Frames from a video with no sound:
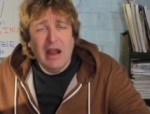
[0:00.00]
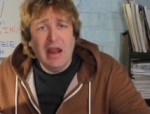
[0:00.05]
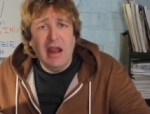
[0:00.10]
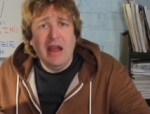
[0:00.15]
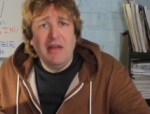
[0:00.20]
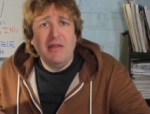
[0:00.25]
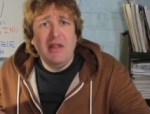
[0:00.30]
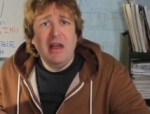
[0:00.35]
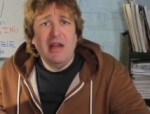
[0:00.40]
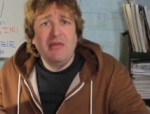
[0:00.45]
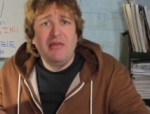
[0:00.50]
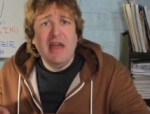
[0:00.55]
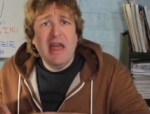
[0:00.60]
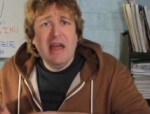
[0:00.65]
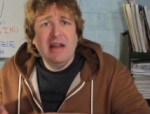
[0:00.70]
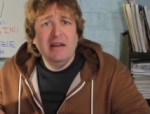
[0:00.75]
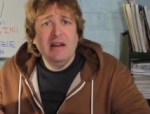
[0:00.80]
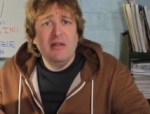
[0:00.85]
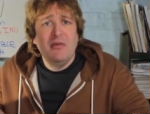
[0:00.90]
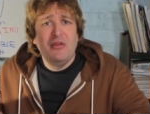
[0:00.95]
And
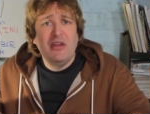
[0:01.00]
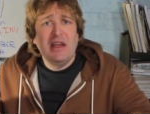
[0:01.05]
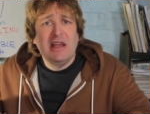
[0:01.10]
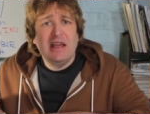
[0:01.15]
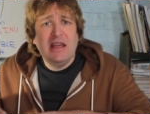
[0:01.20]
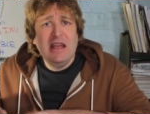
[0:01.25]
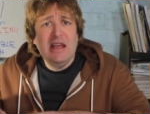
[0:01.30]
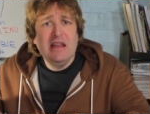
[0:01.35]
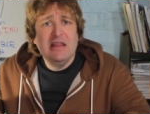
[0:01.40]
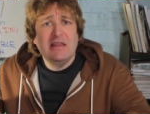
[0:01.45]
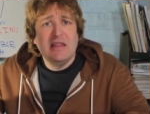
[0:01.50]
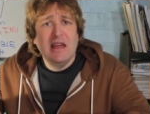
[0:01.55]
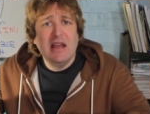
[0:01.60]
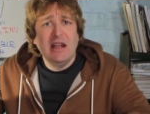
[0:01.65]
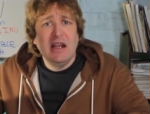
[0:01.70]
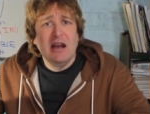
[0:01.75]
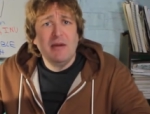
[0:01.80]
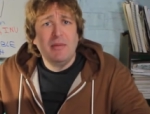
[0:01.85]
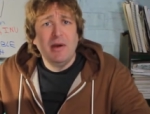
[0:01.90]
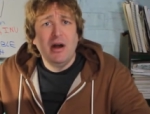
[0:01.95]
then the key
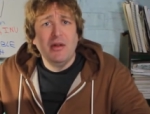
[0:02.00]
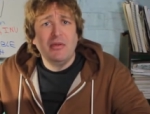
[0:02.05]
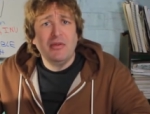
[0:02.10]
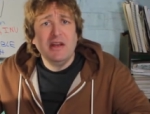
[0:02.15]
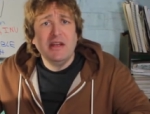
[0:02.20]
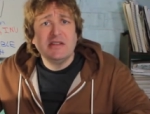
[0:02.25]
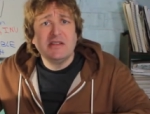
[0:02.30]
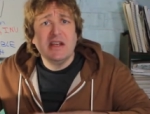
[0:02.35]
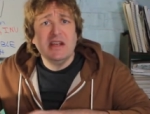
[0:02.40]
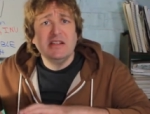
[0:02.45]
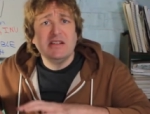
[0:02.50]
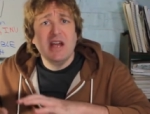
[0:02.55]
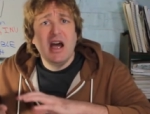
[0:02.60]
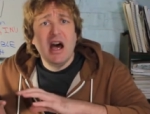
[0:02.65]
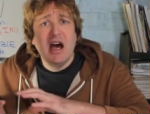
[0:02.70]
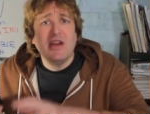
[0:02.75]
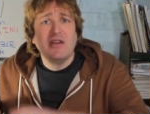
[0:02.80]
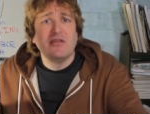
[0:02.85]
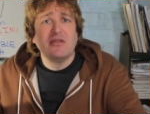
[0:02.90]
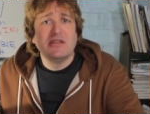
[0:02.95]
thing about this is
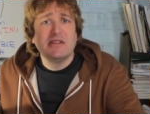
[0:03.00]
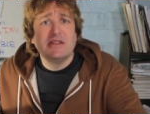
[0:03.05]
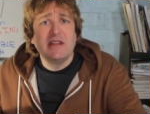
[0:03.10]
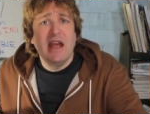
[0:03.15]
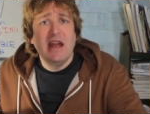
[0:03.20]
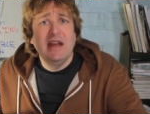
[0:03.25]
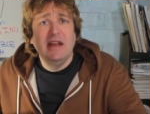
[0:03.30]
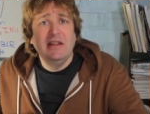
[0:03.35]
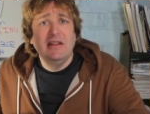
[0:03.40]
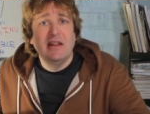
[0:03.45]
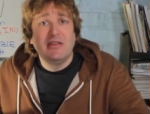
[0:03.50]
understanding